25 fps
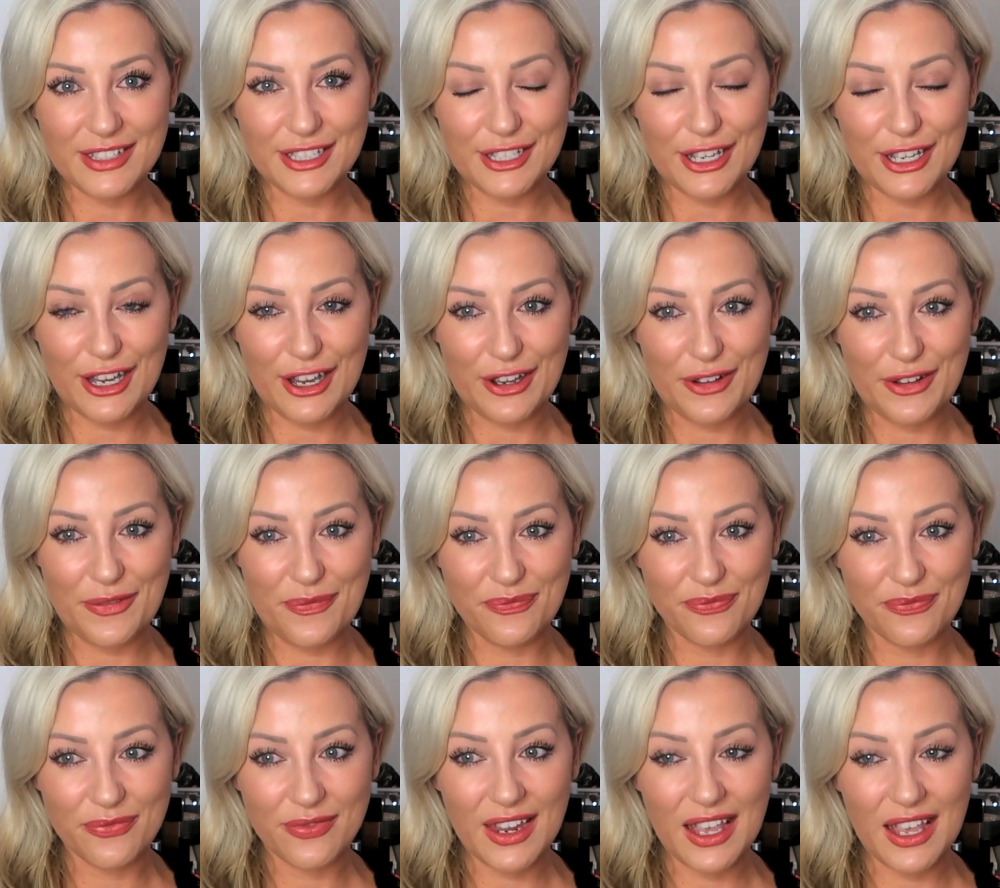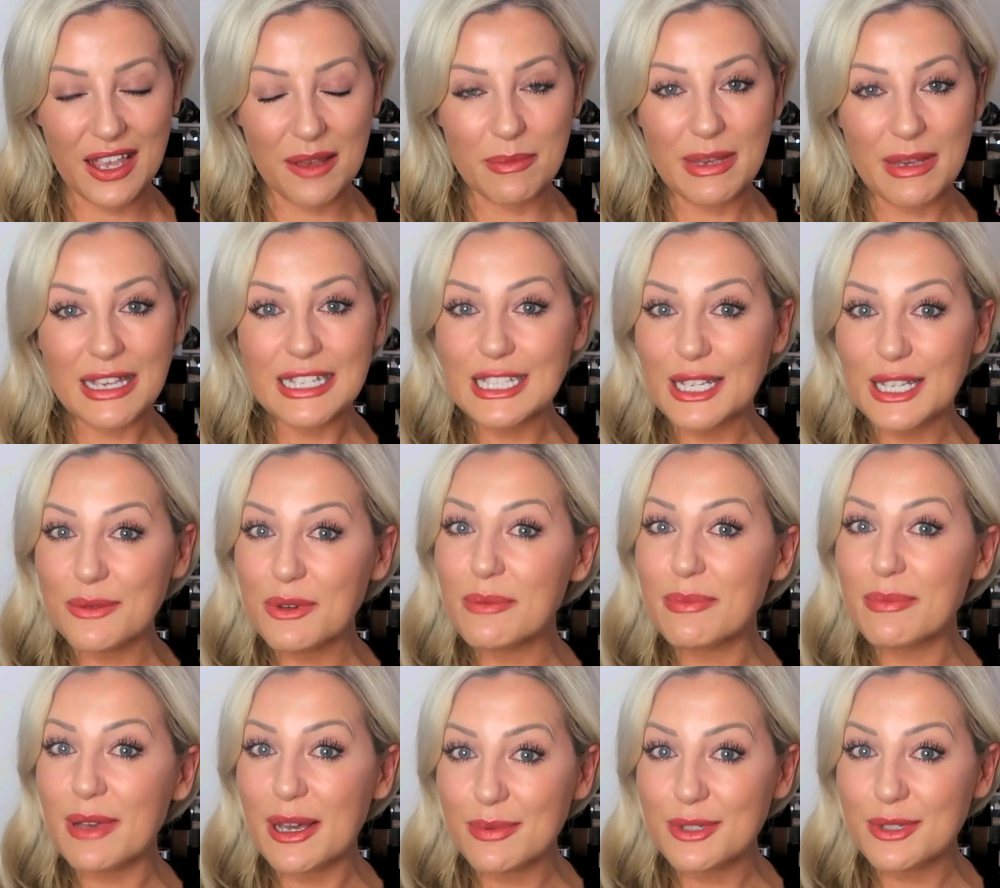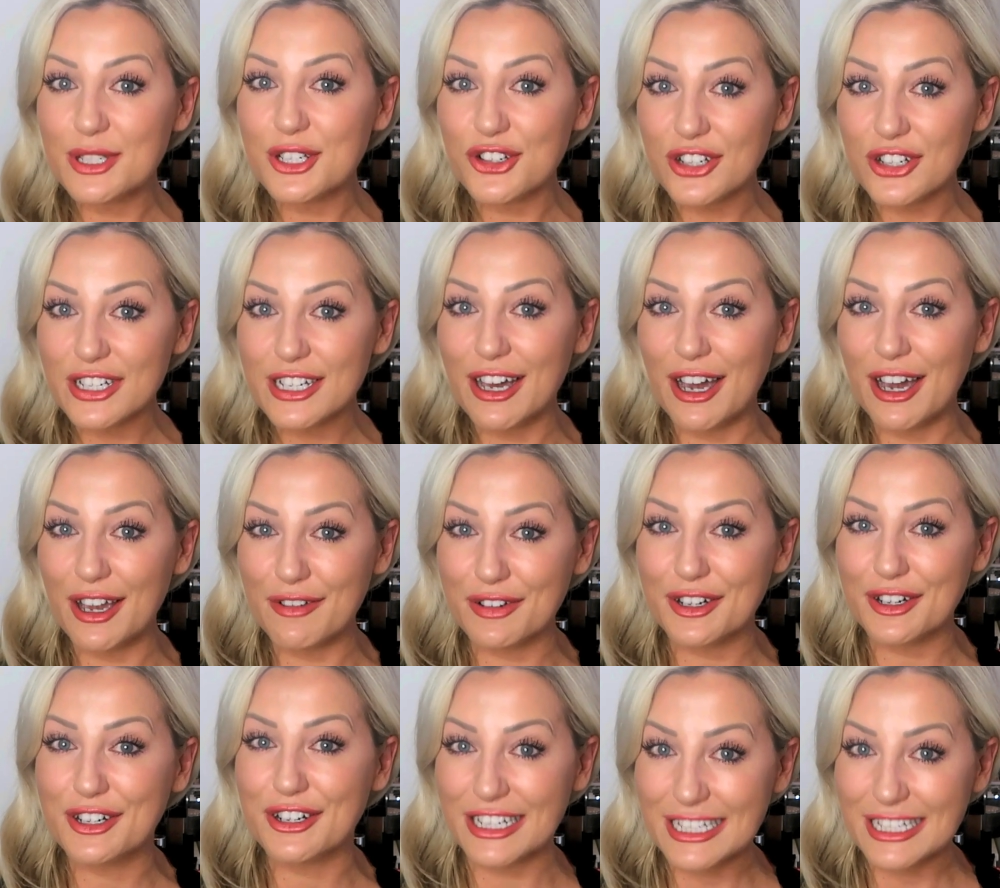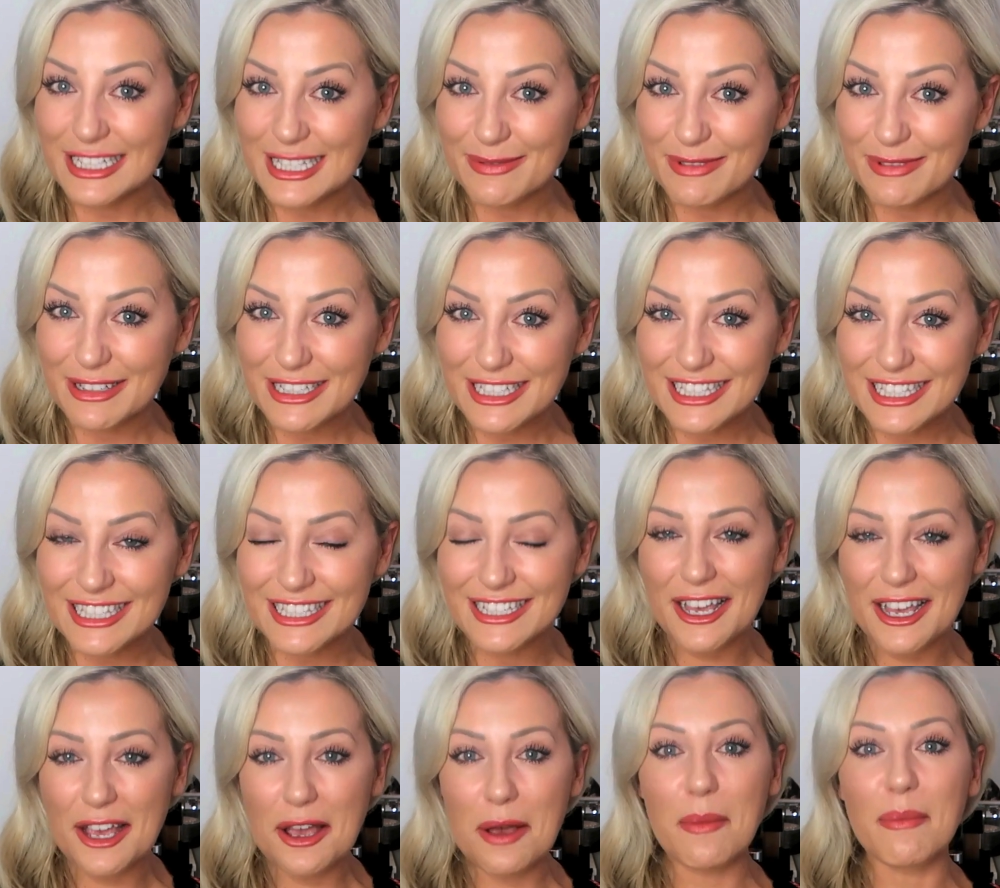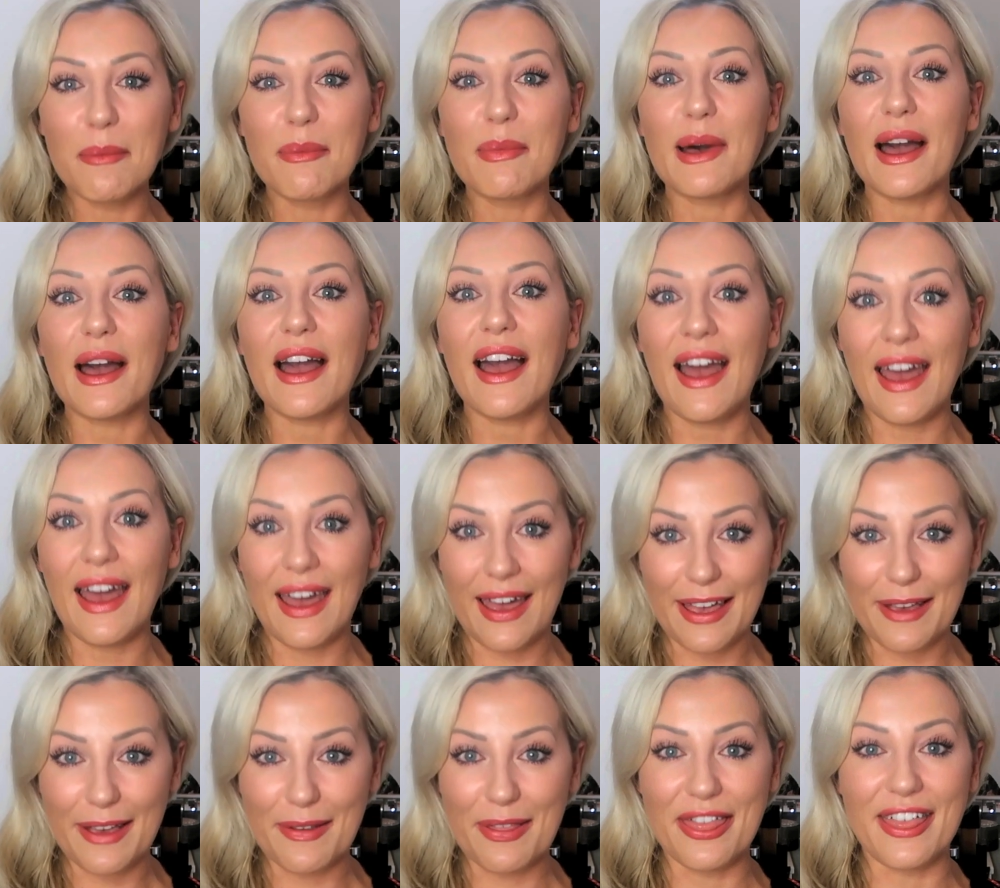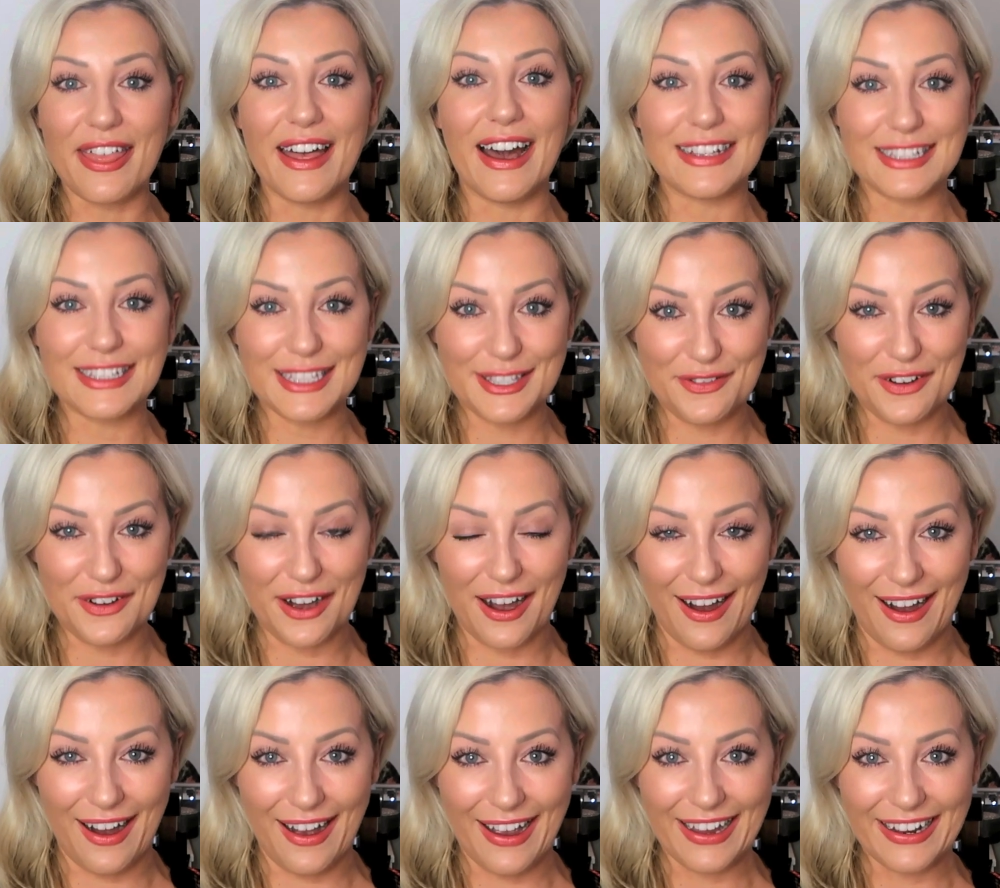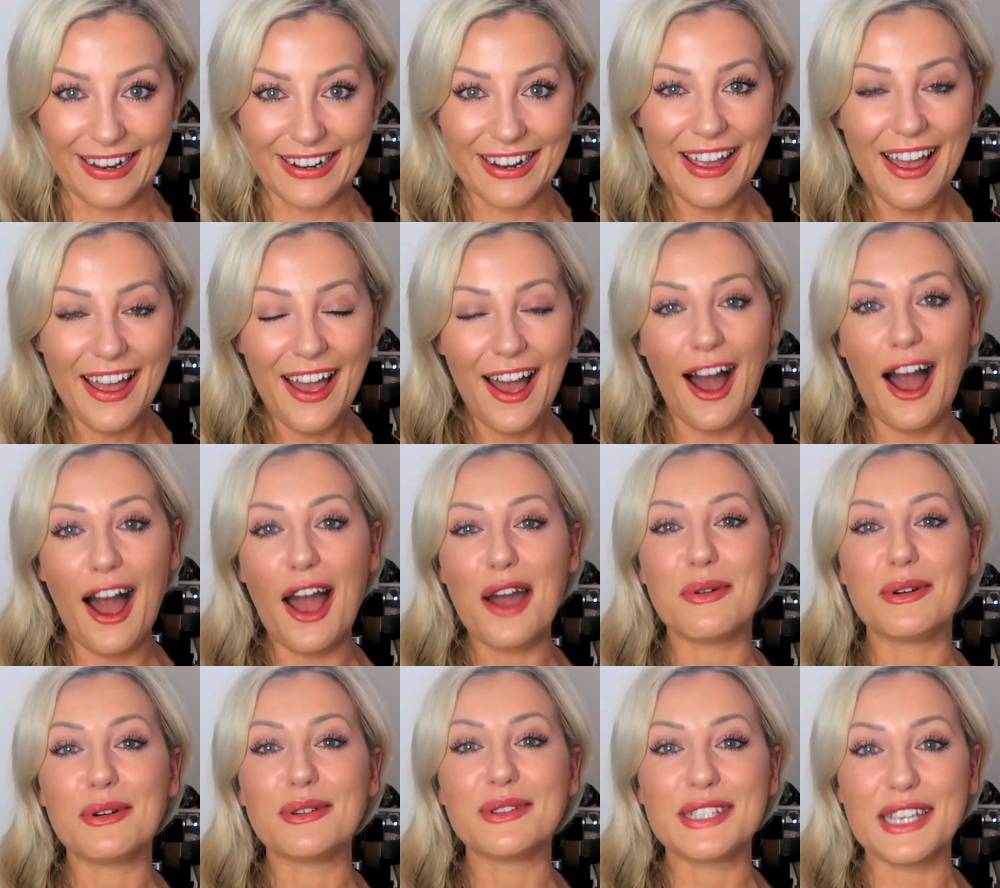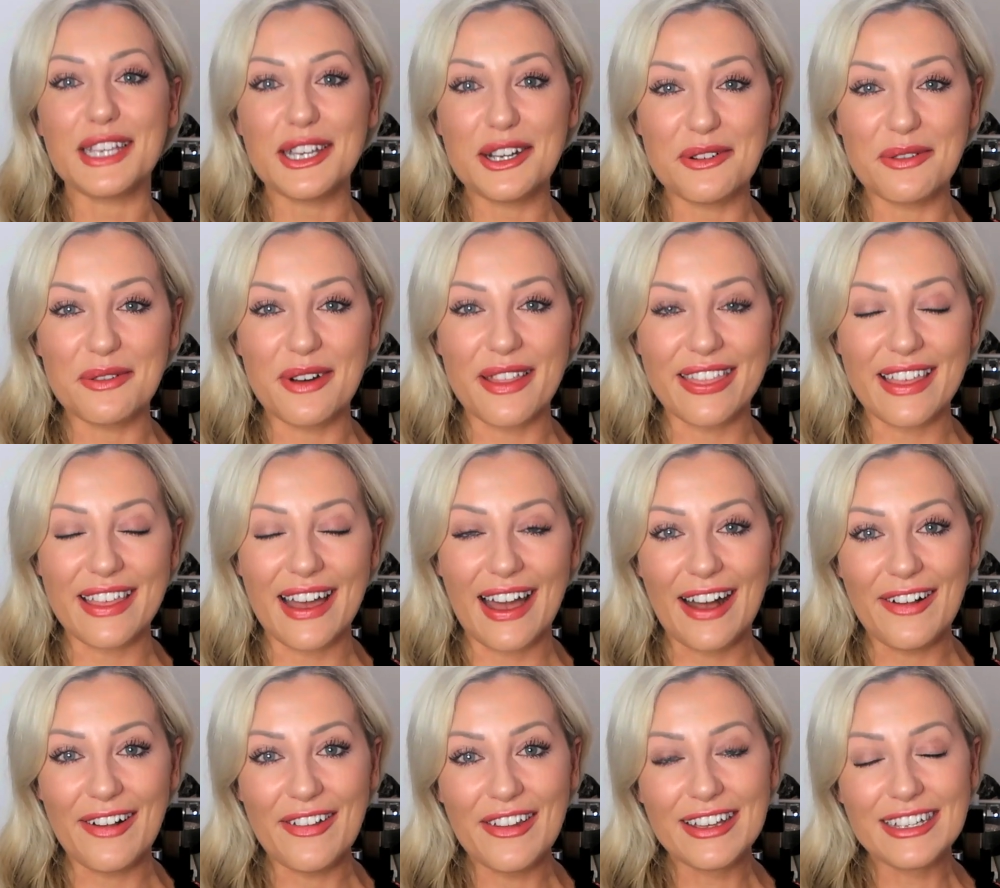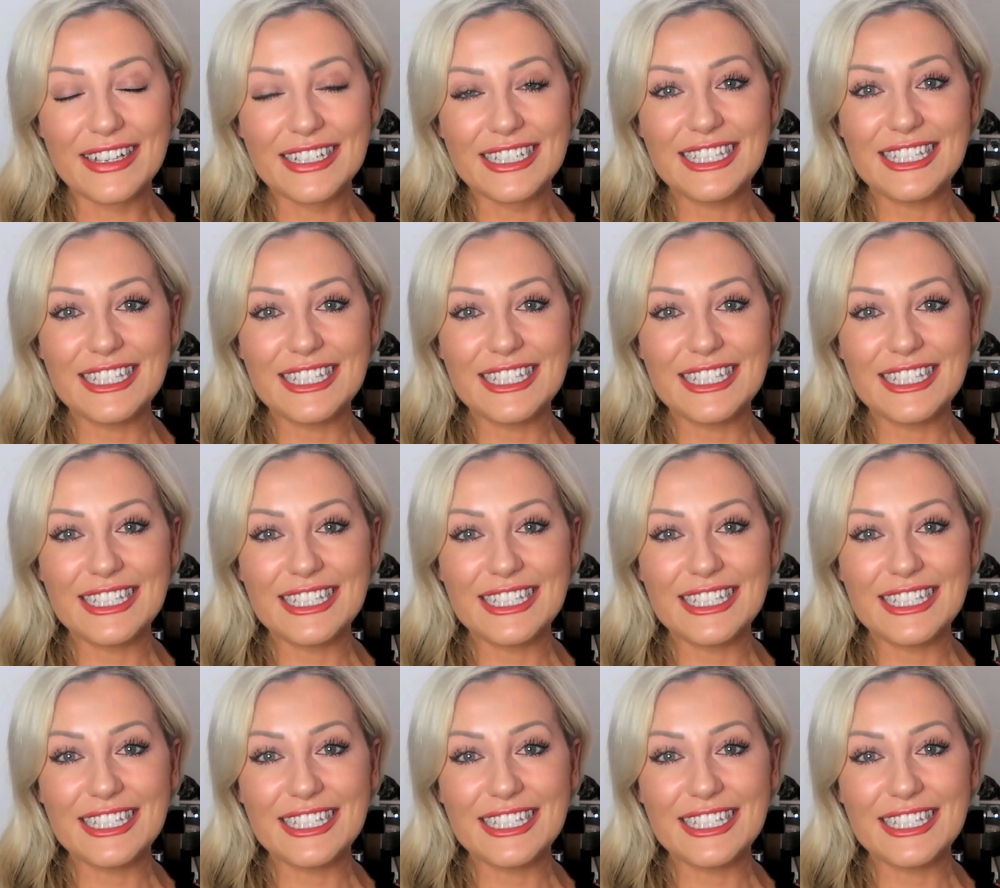So it means I won't be able to drink over Christmas, but hey, that's fine. I will deal with that.